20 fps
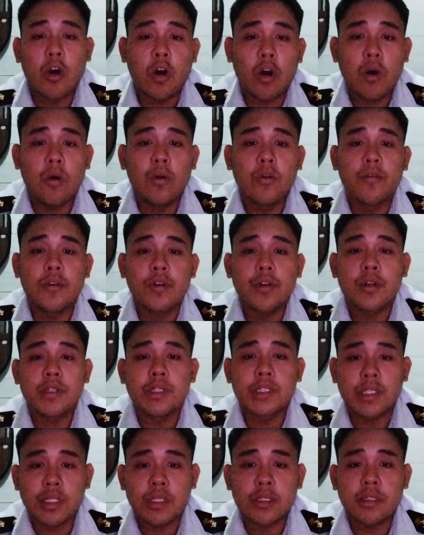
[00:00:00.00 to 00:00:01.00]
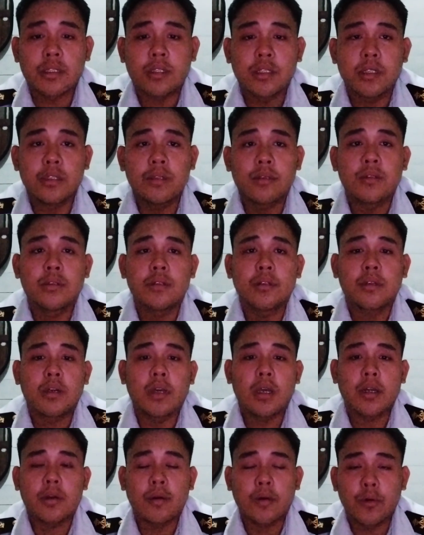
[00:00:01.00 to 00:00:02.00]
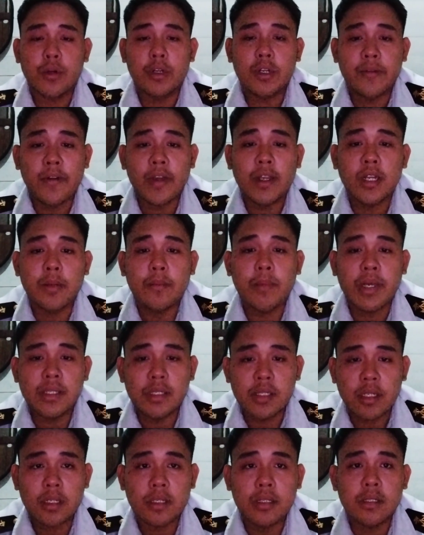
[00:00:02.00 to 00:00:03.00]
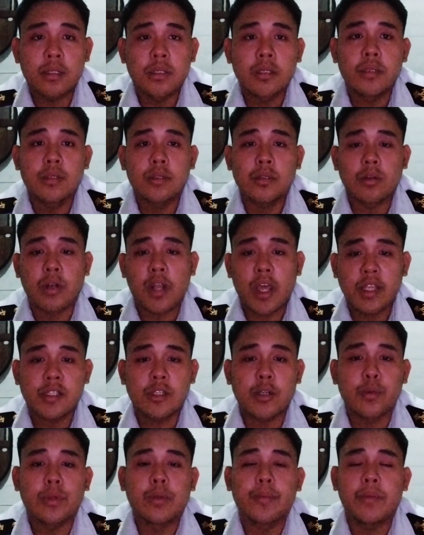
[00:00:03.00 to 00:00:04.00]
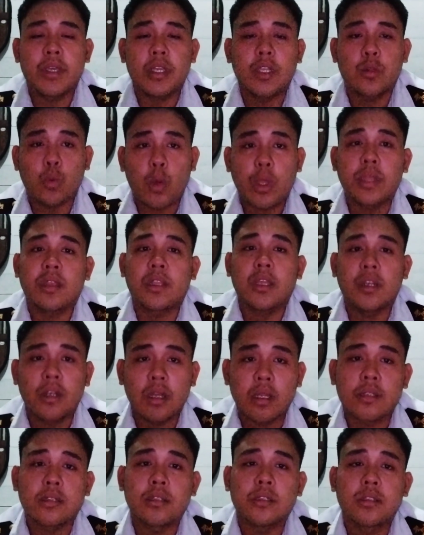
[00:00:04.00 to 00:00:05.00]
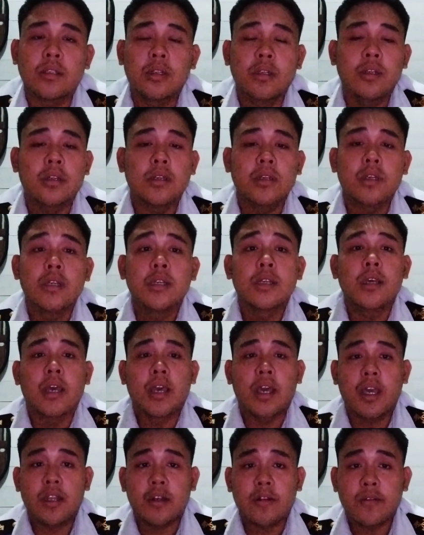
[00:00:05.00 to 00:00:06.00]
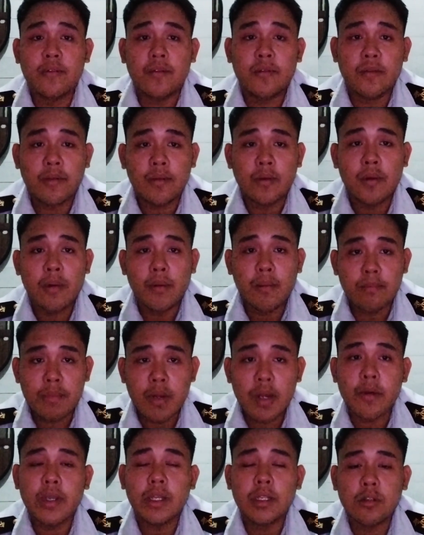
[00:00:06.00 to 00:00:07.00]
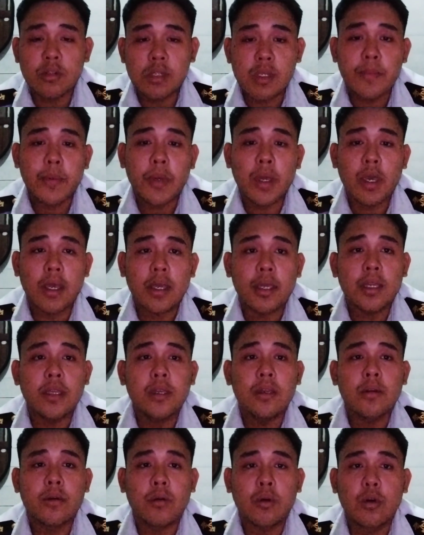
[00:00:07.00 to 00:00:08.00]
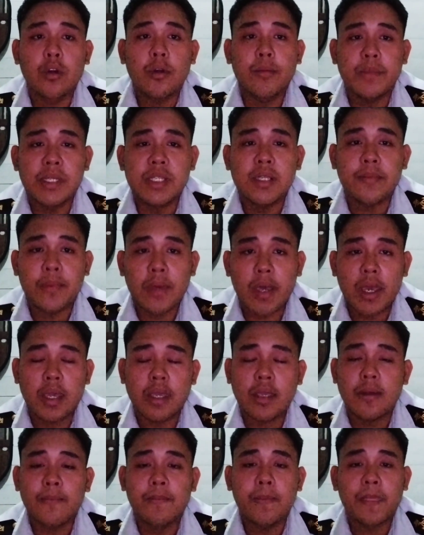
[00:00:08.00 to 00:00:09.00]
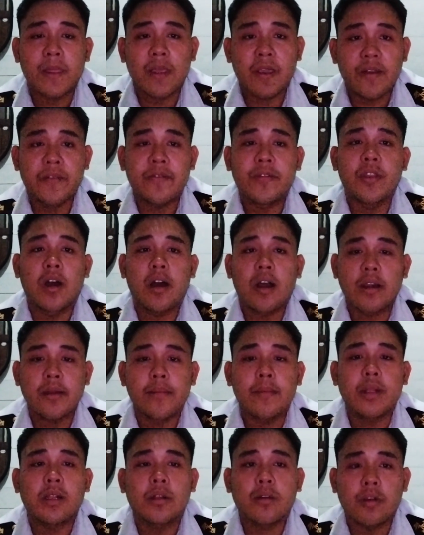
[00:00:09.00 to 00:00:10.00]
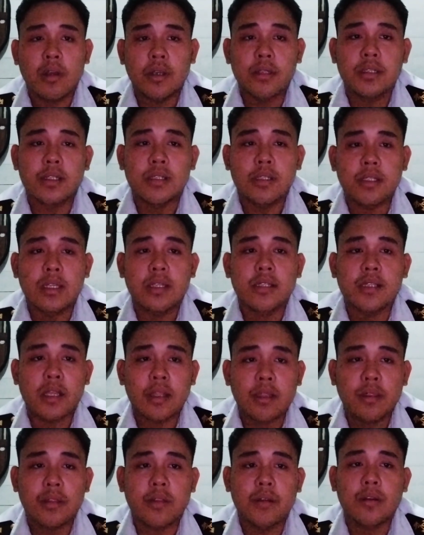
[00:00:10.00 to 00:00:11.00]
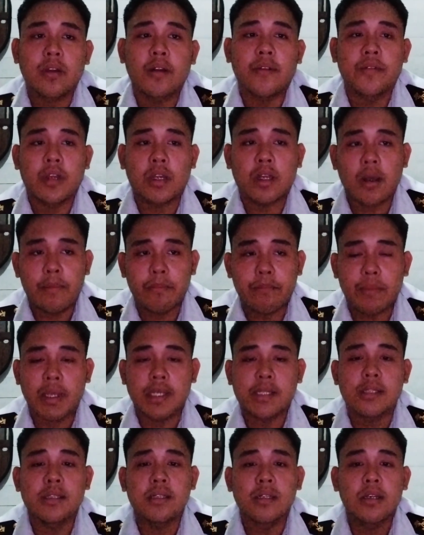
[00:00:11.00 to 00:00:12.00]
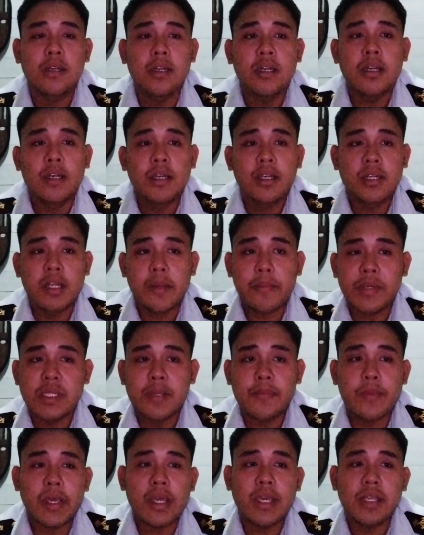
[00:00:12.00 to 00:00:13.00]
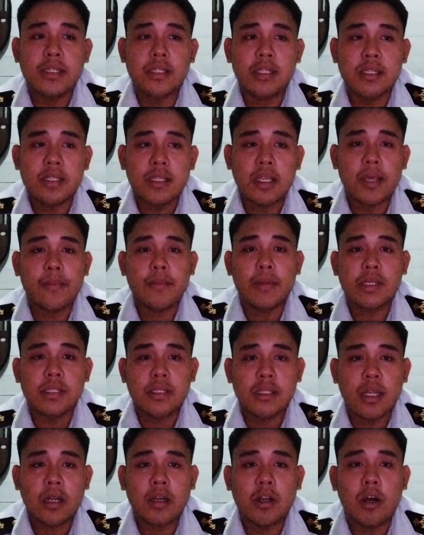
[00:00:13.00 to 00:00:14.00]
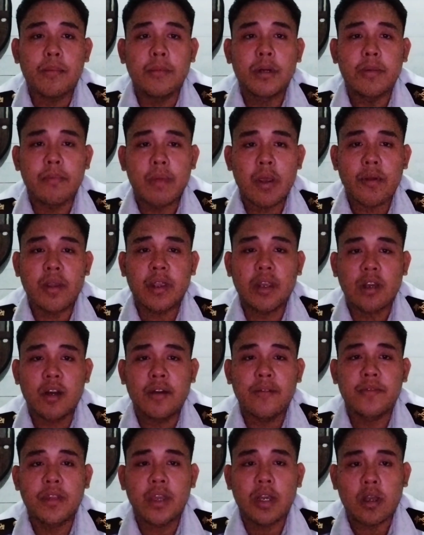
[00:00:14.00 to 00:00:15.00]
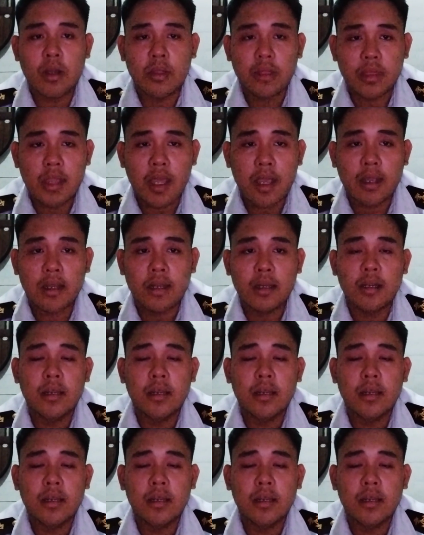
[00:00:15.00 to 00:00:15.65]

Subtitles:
over 6 or divided by 6. So the answer would be 20 knots. And bearing to CPA or BCPA, if the RML crosses the center of the compass, the BCPA is the same as the common bearing of the contact.